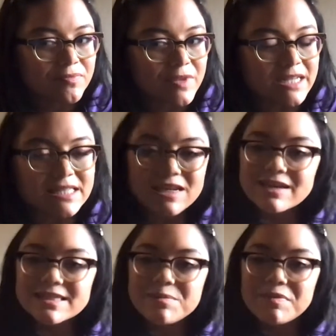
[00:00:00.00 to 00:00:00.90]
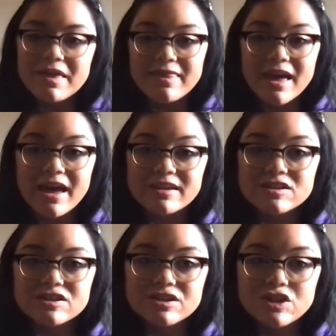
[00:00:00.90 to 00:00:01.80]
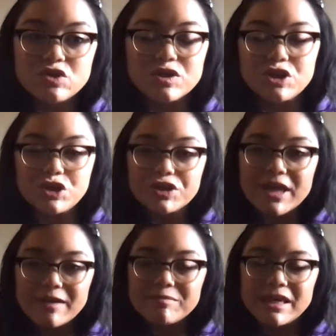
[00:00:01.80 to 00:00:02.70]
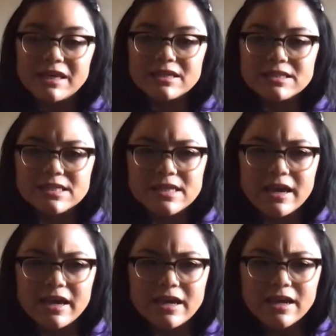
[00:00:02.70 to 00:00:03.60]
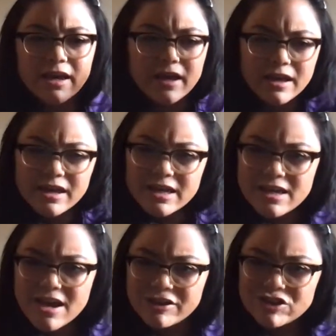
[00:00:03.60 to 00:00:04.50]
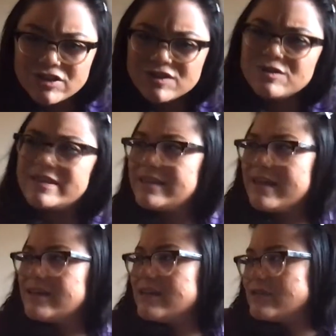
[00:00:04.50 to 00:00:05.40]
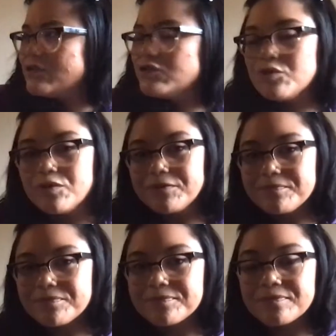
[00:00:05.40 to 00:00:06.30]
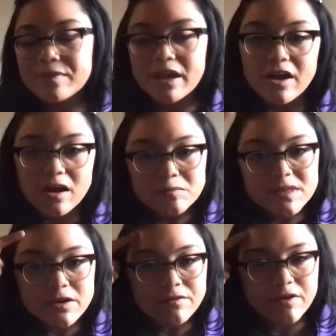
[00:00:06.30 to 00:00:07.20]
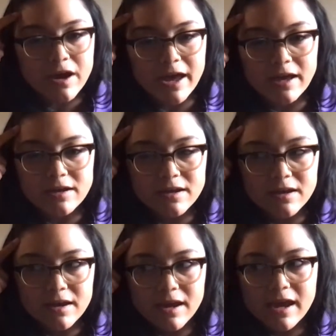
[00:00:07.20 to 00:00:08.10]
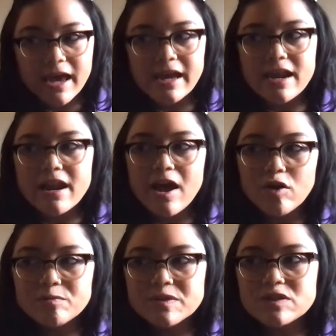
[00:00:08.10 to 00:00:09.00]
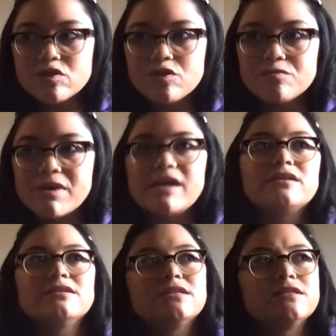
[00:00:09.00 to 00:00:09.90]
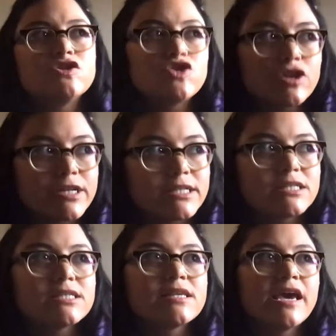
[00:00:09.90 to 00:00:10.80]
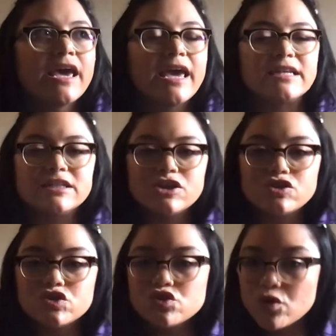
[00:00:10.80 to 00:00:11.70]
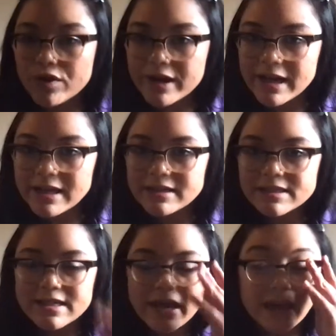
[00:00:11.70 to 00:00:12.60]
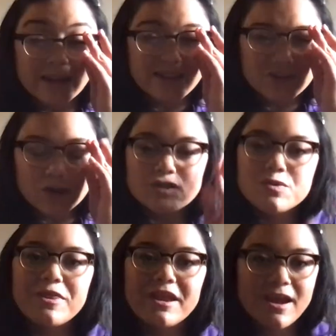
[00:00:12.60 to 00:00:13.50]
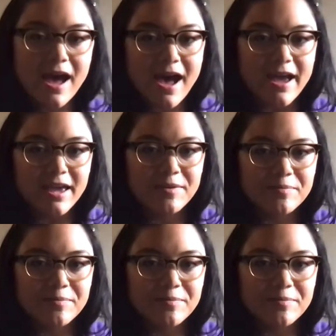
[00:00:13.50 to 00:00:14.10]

it's not something that you can look at me and say, yeah, she's using that as a tool. It comes out of your head, and it helps you make decisions and tell stories, and it starts with an I.